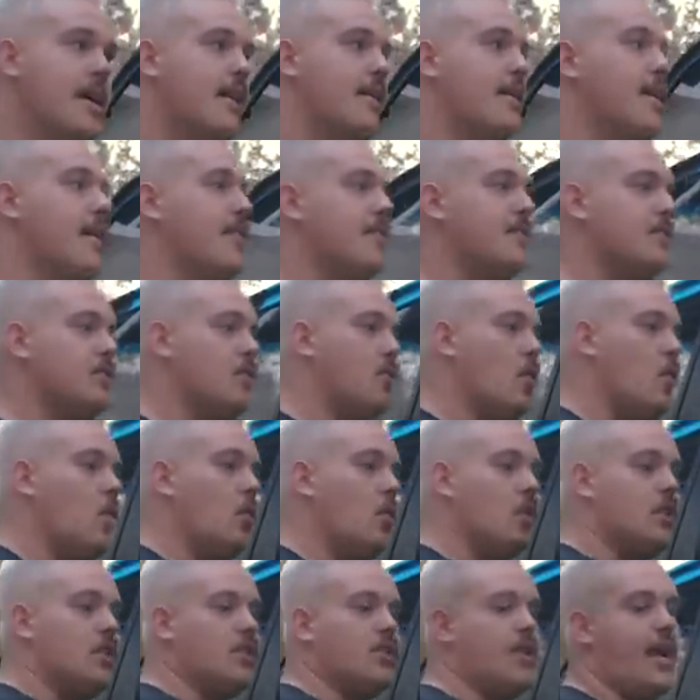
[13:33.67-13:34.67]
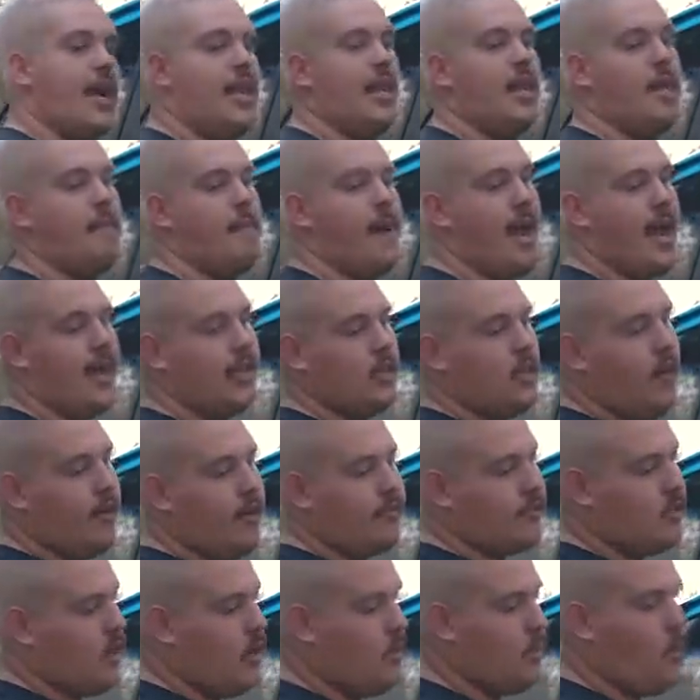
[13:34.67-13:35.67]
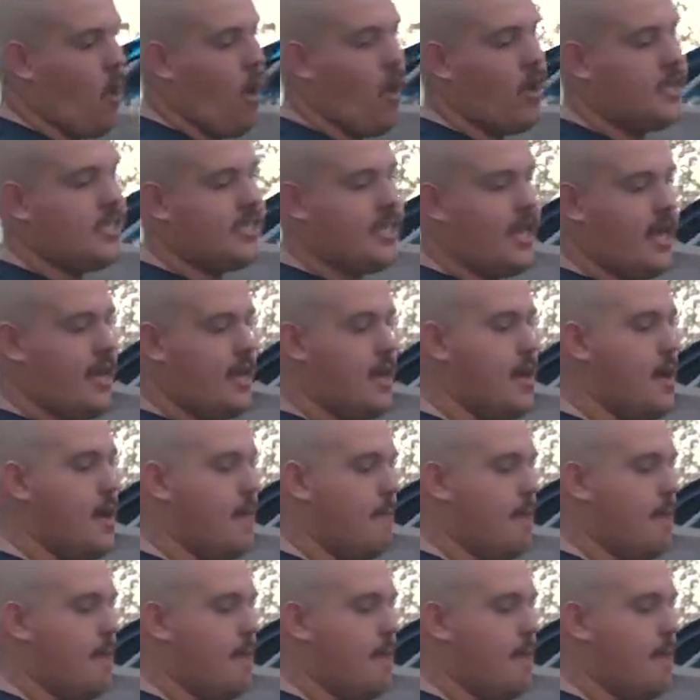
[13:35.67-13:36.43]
Now this is all Australian made, lifetime warranty.